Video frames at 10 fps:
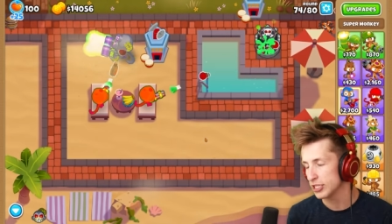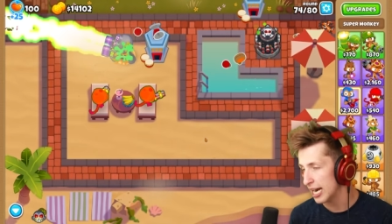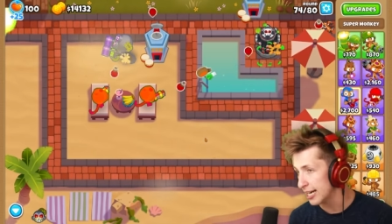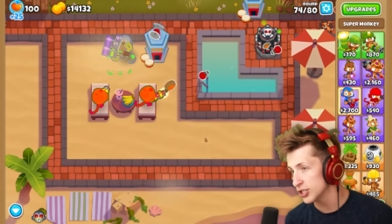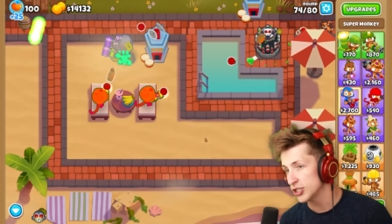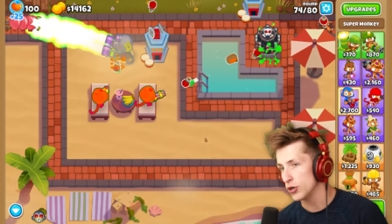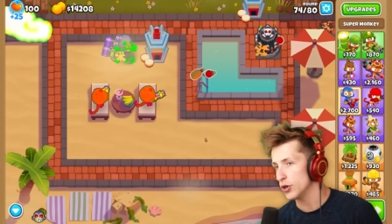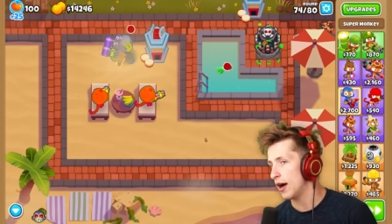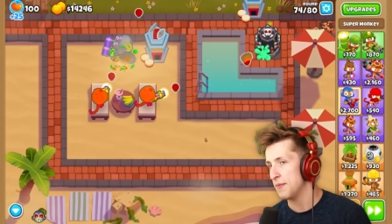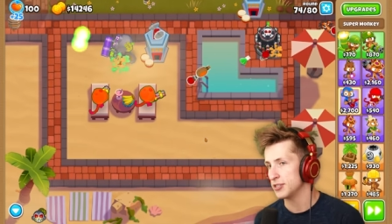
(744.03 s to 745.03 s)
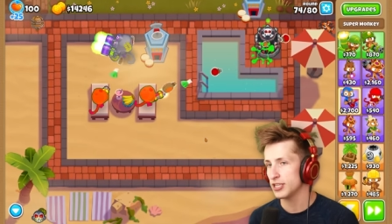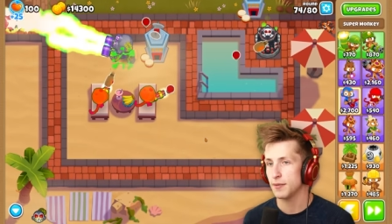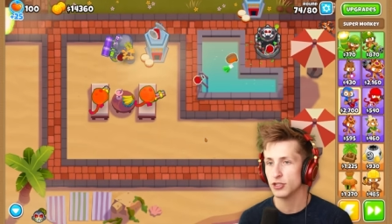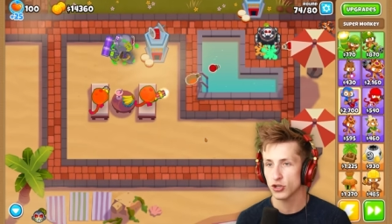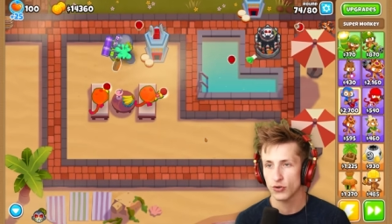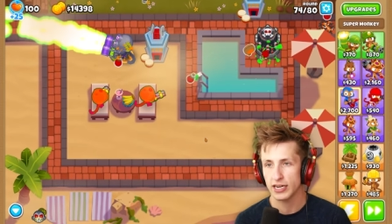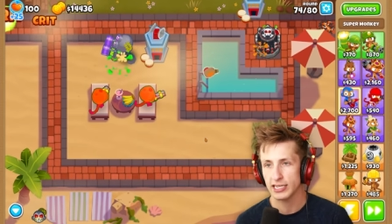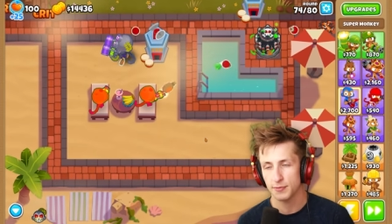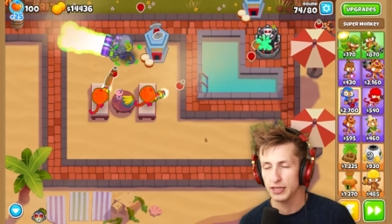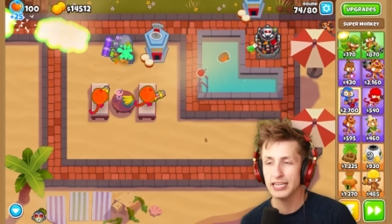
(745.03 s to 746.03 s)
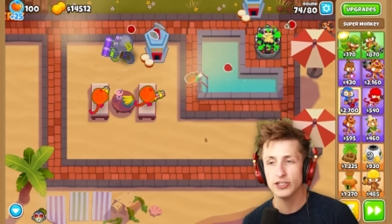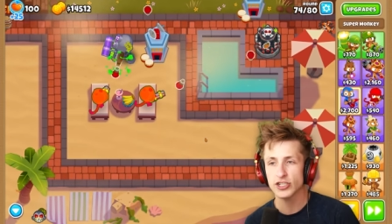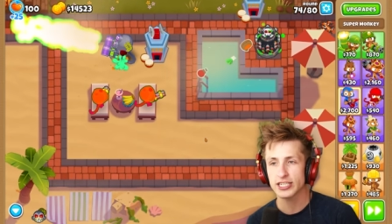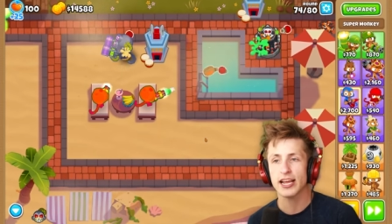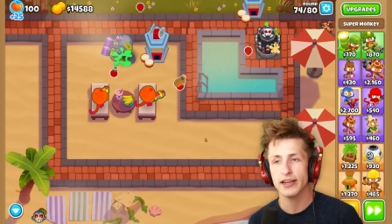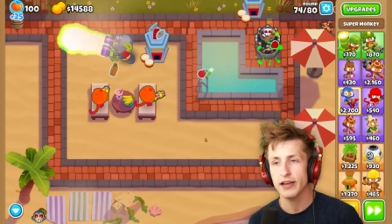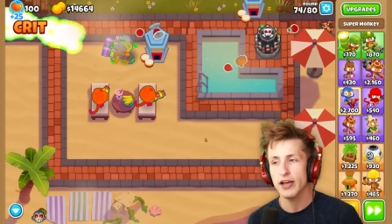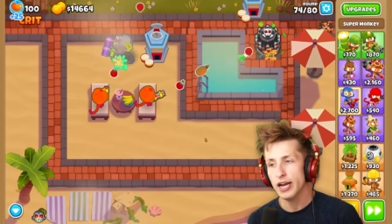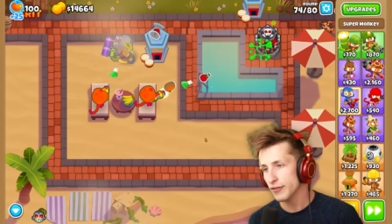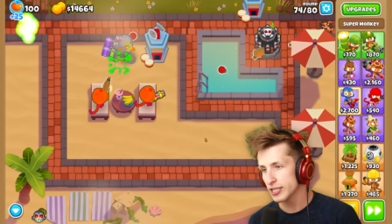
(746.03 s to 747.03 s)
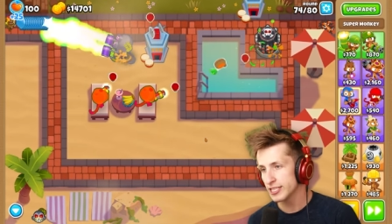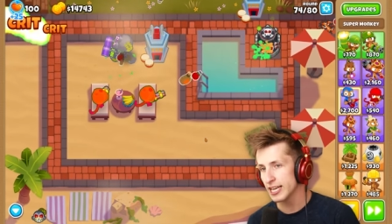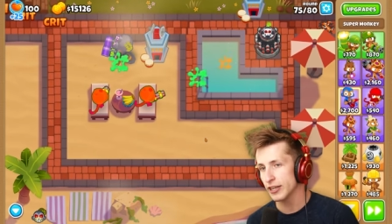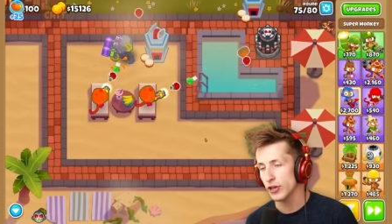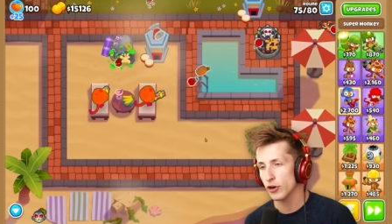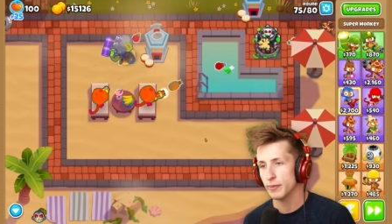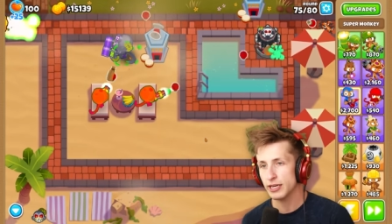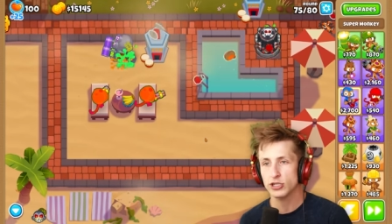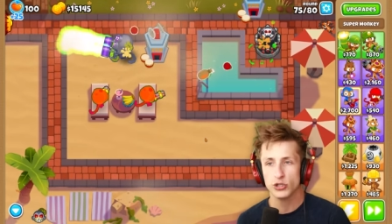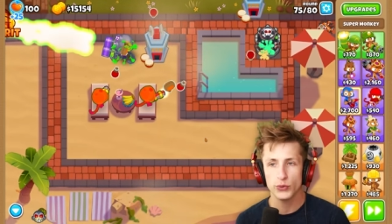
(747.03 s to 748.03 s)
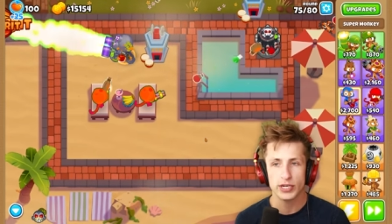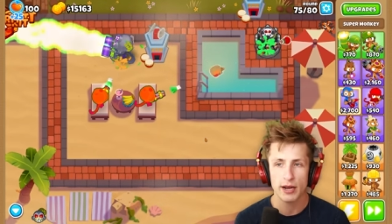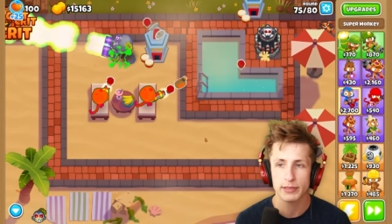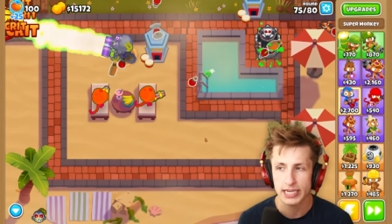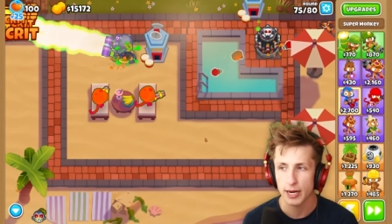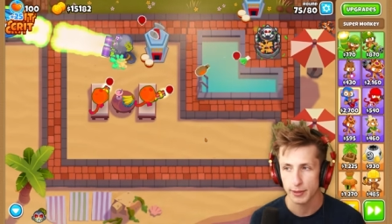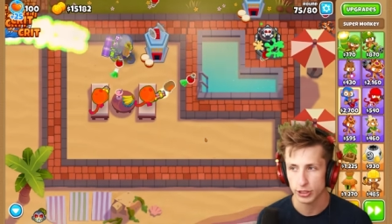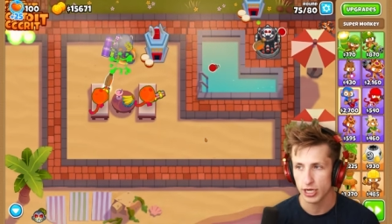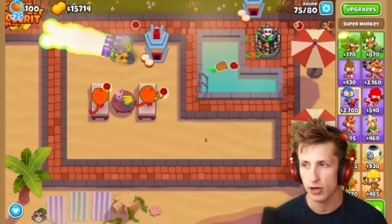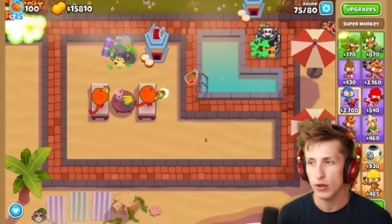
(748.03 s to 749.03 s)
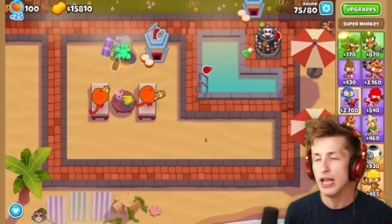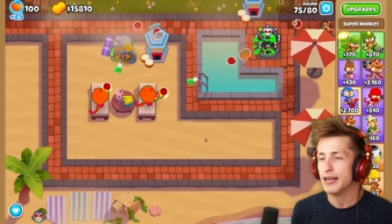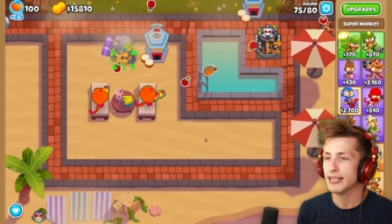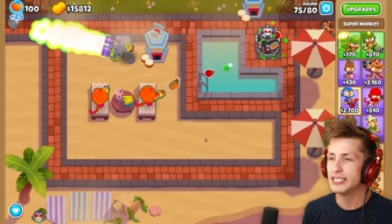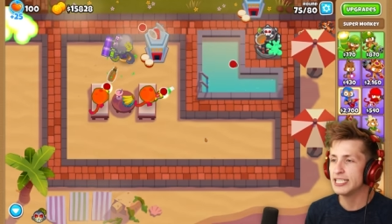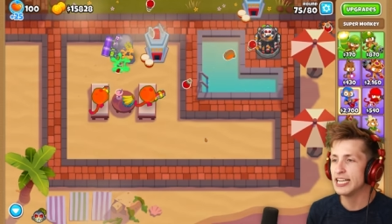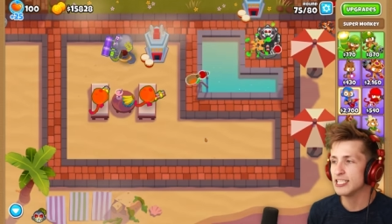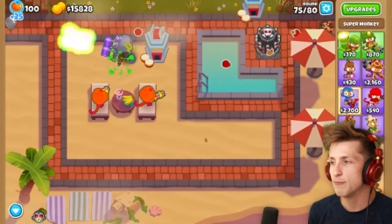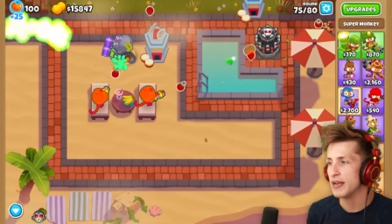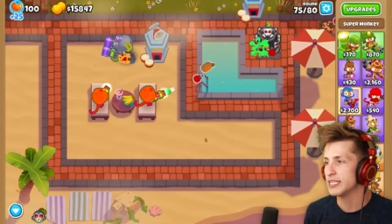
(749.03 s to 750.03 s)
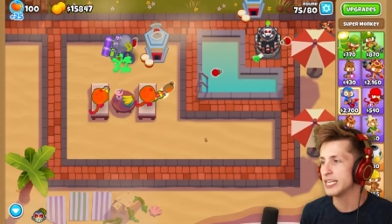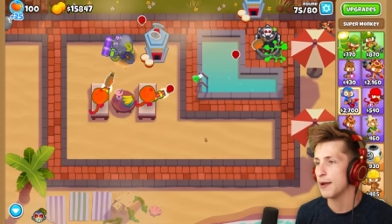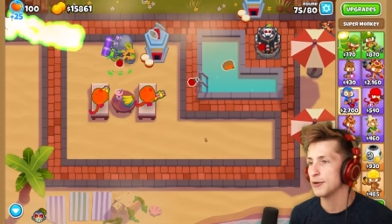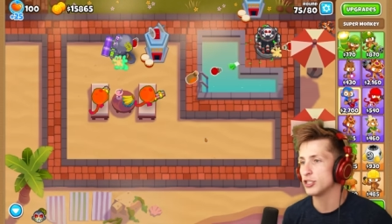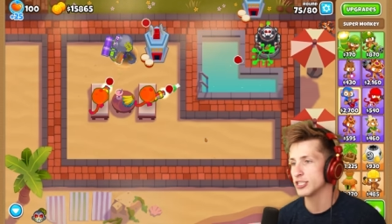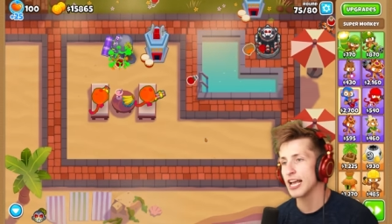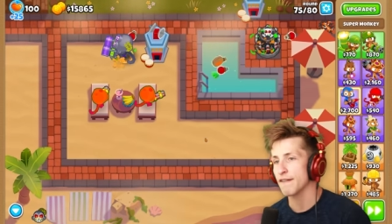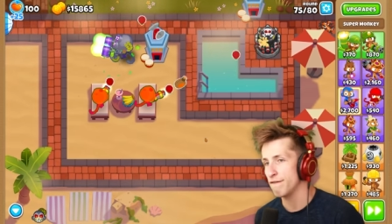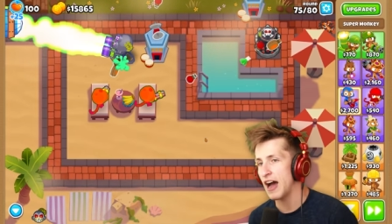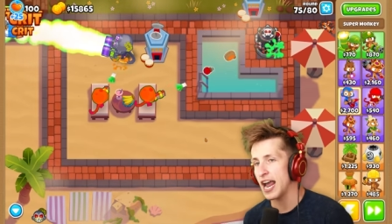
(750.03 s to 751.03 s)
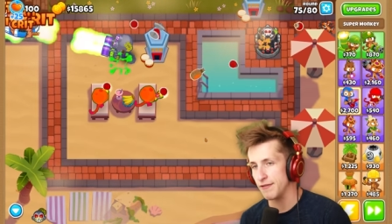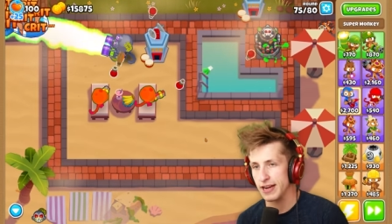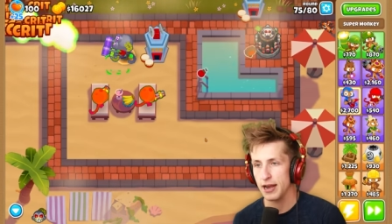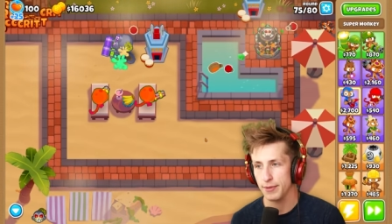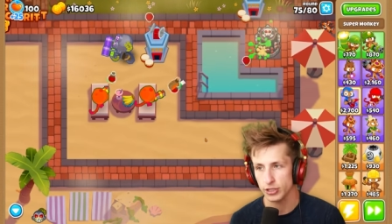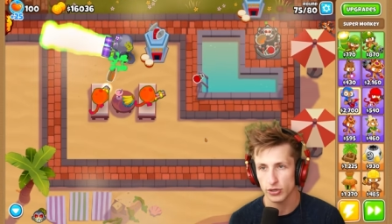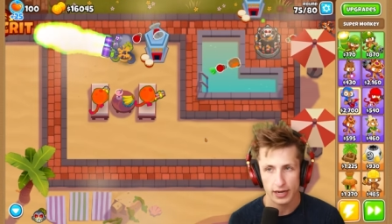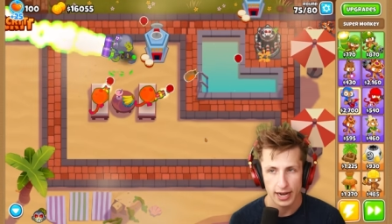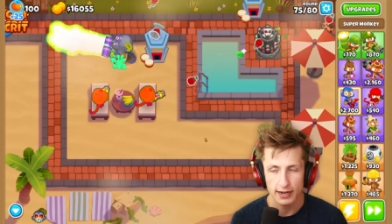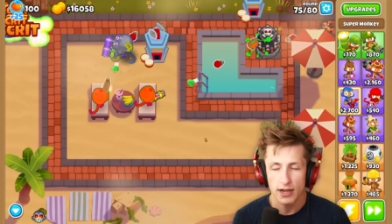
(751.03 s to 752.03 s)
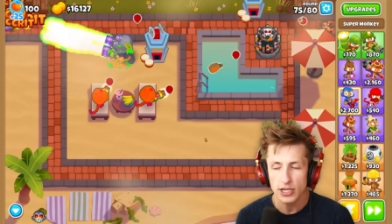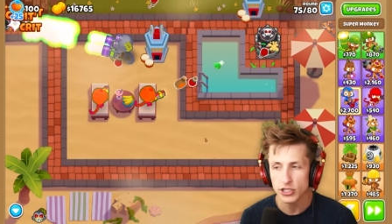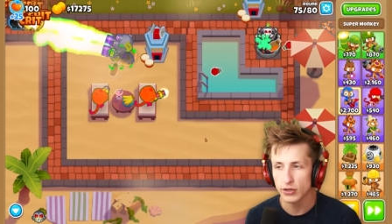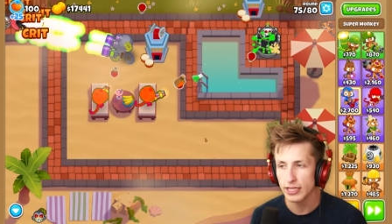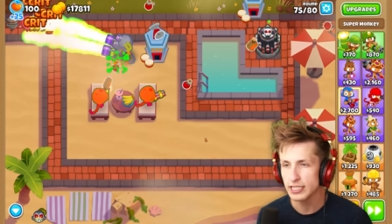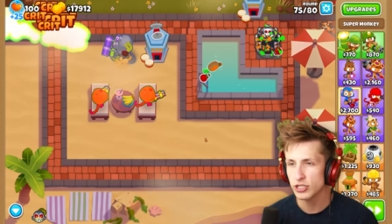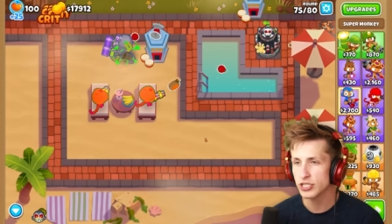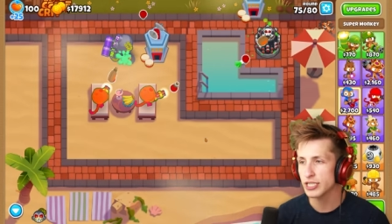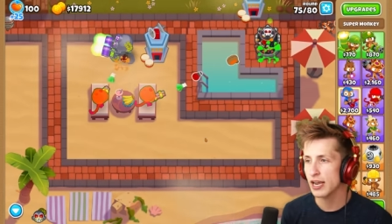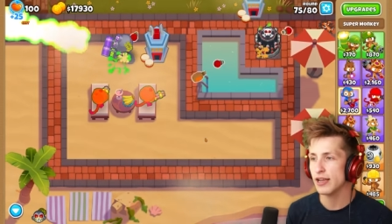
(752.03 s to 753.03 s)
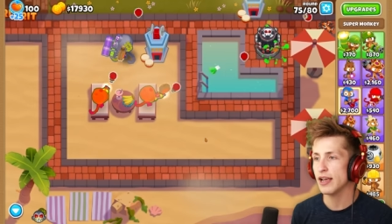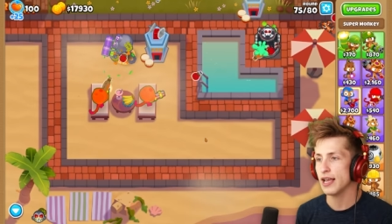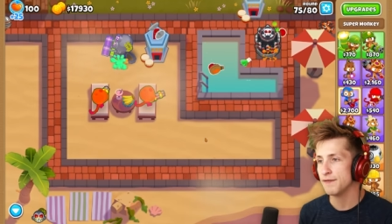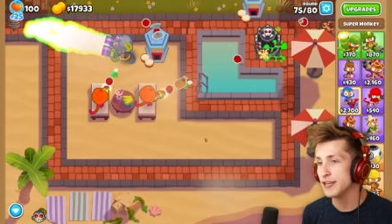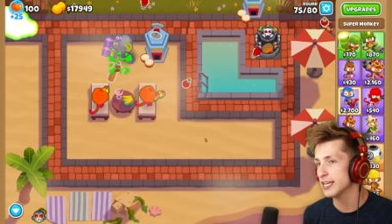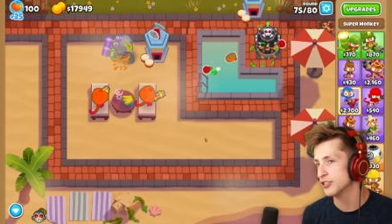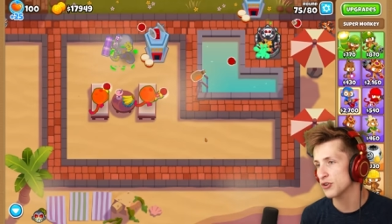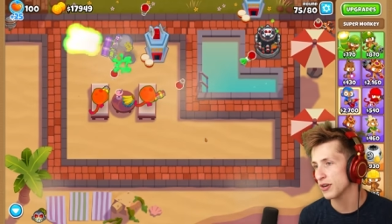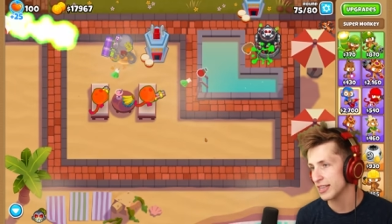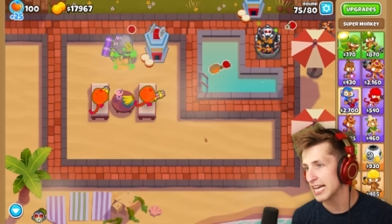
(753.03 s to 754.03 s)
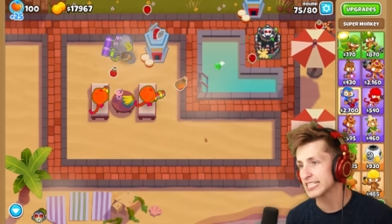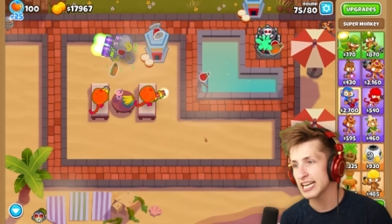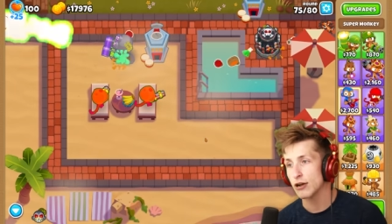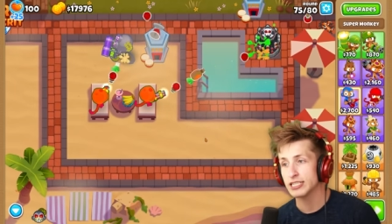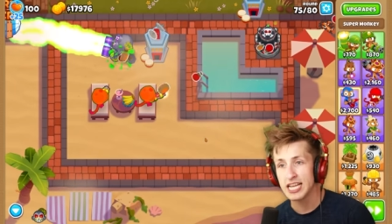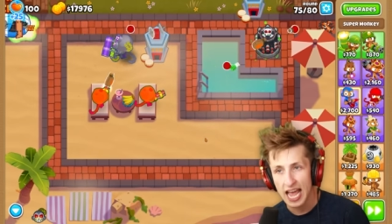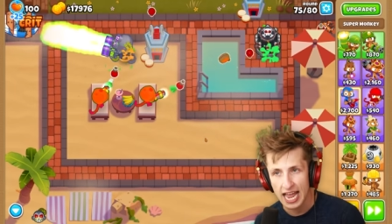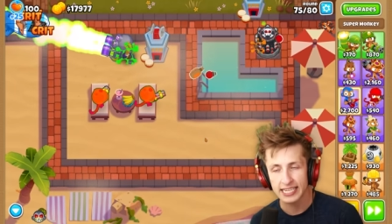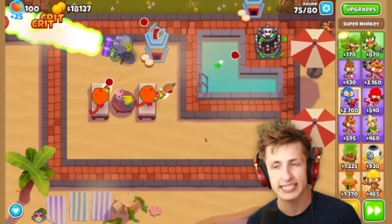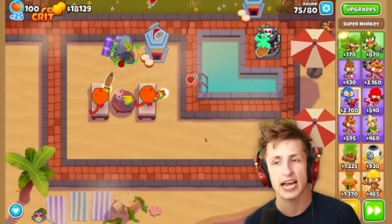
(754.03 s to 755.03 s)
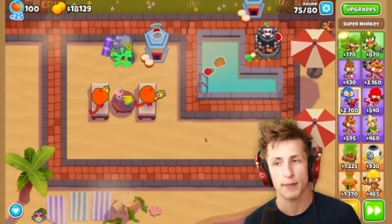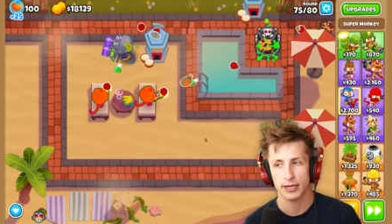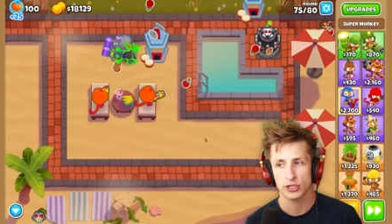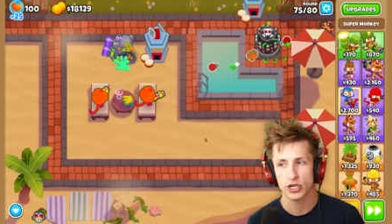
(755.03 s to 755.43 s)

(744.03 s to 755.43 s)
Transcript: I actually don't know how much damage the crit is, but let's just say, for the sake of the argument, it's two times damage now. Let's say his base damage is like 5 damage, okay? So let's just say if he gets a crit, that's now 10 damage.